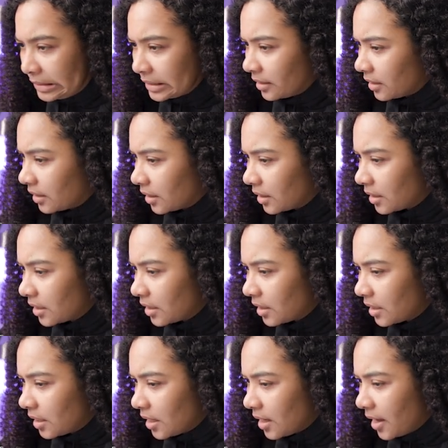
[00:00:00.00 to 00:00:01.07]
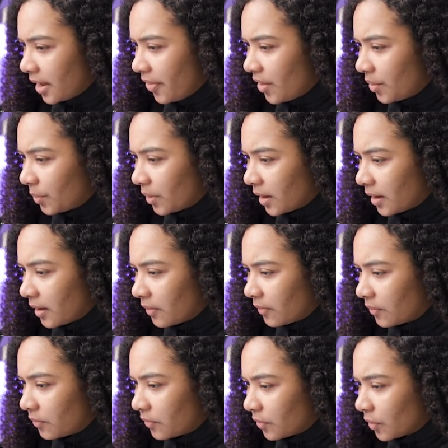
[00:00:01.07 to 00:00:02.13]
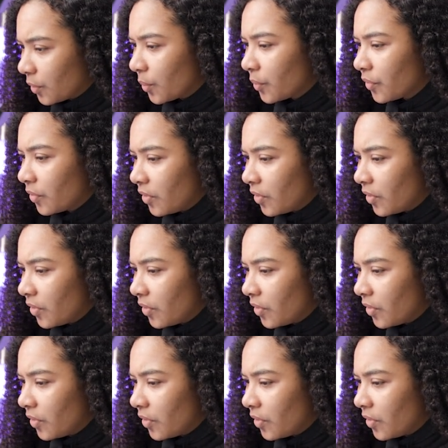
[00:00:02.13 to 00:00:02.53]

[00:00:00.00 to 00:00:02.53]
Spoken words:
I think. And then we'll have, oh no.